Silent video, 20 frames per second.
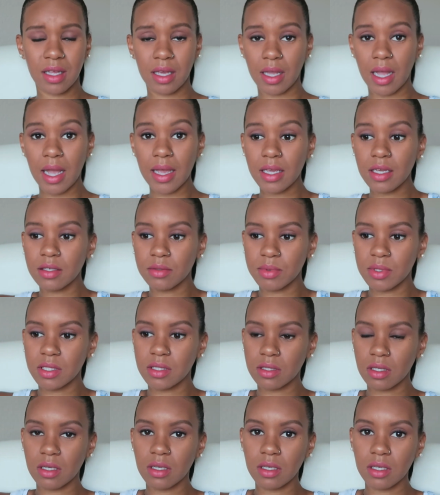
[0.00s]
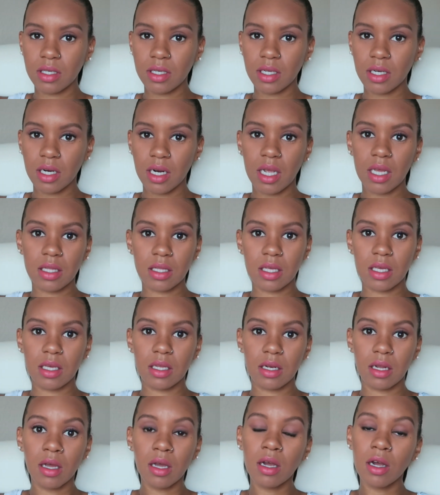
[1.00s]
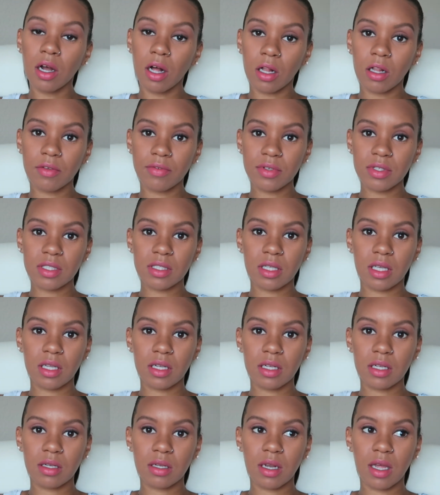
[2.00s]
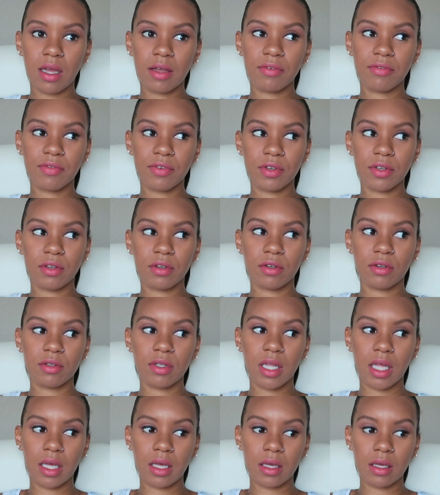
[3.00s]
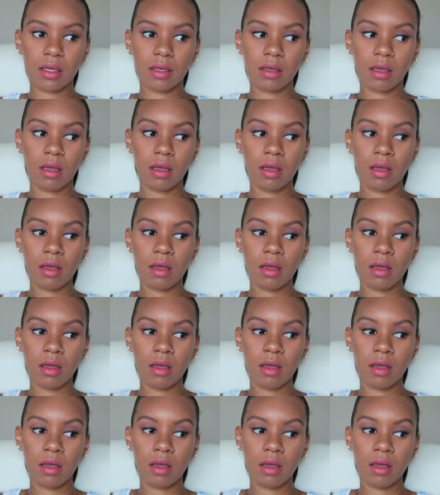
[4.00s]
Like, I can be sitting here and then all of a sudden I feel like